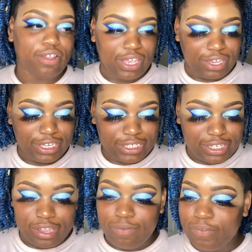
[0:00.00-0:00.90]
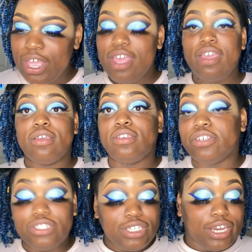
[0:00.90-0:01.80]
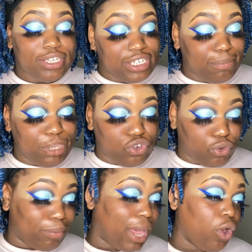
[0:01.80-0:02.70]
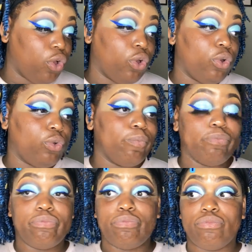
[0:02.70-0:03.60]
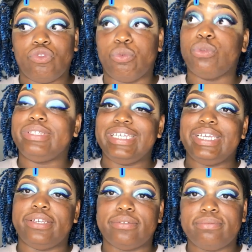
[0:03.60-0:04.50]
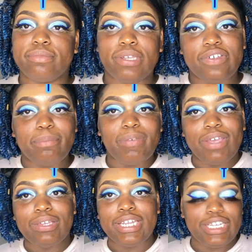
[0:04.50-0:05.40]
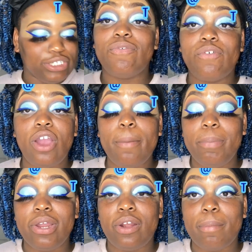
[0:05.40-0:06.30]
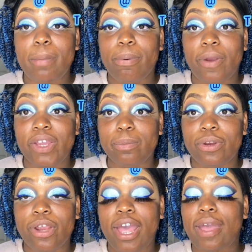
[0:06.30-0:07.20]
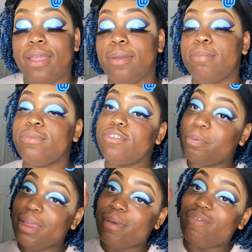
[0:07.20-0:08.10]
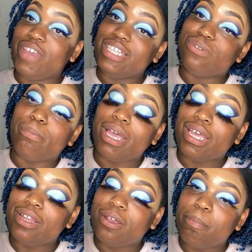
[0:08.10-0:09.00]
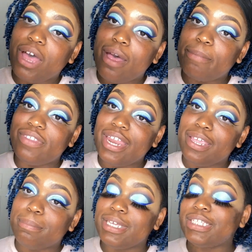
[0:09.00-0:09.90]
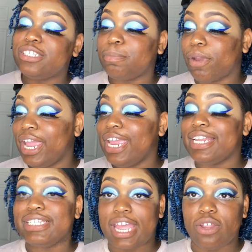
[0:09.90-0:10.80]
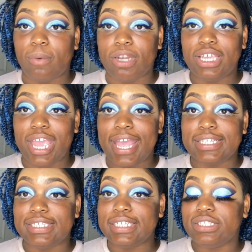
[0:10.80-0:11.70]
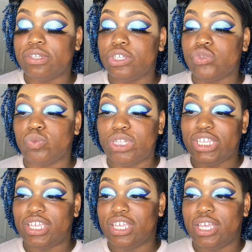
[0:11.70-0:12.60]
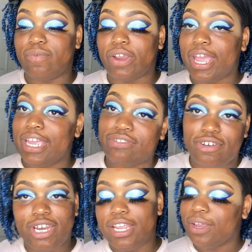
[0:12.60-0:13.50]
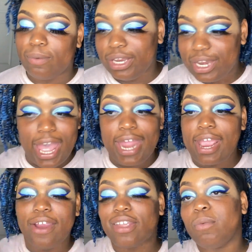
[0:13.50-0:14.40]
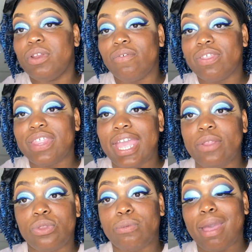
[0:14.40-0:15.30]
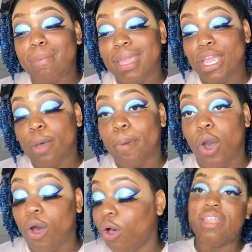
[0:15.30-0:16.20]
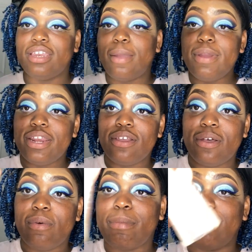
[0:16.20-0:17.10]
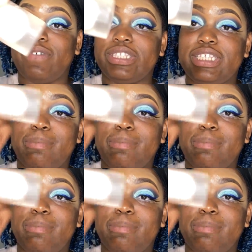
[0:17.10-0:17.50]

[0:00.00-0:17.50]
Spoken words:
that good stuff, you're just gonna see me do my whole routine of my foundation. Before I put on my primer, I spray my face with my ColourPop Setting Mist spray, and it's hyaluronic acid, so it's really good for hydrating, whatnot. I already went over that through my makeup haul. Now we're gonna go with my Fenty